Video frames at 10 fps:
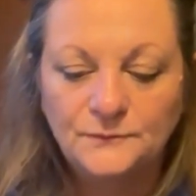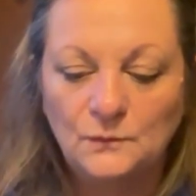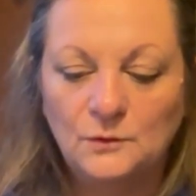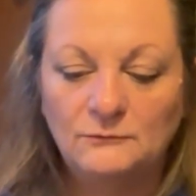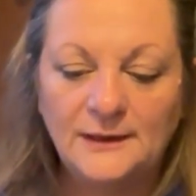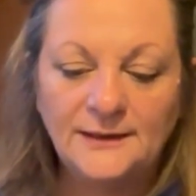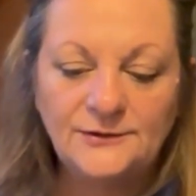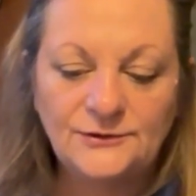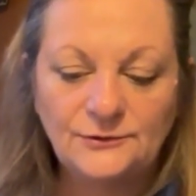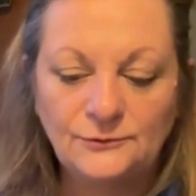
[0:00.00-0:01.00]
we're ready
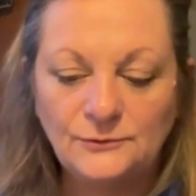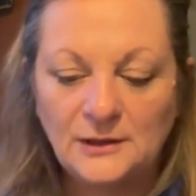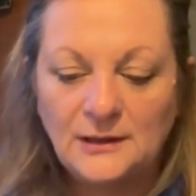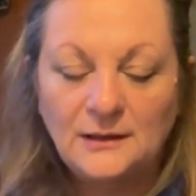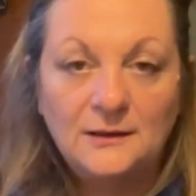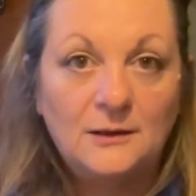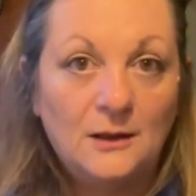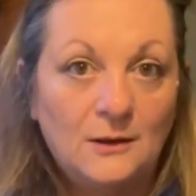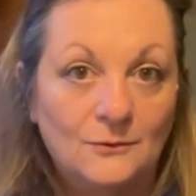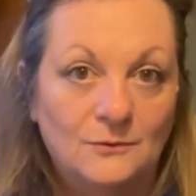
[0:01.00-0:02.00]
to
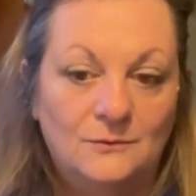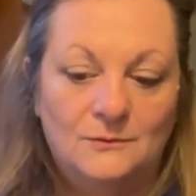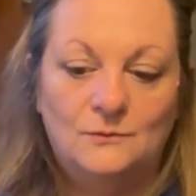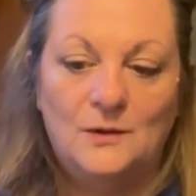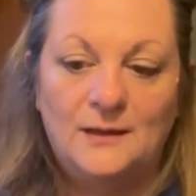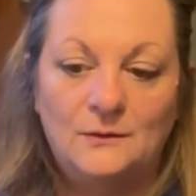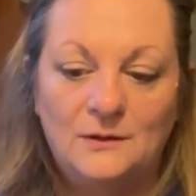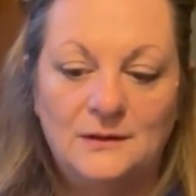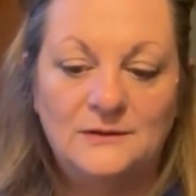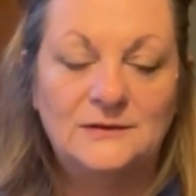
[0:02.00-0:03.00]
go when
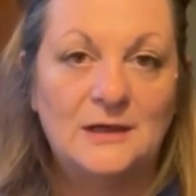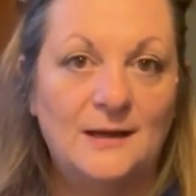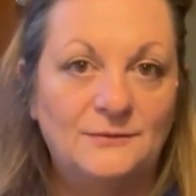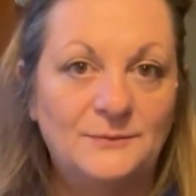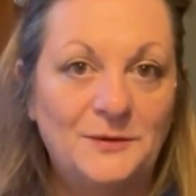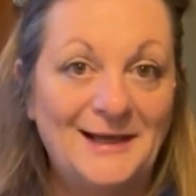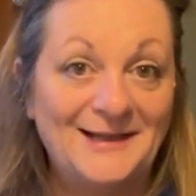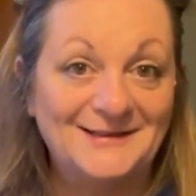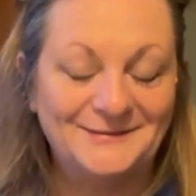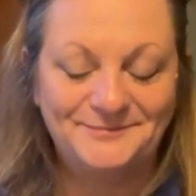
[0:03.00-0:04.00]
it's time to
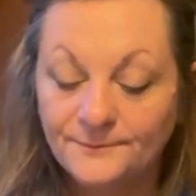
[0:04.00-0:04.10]
plant.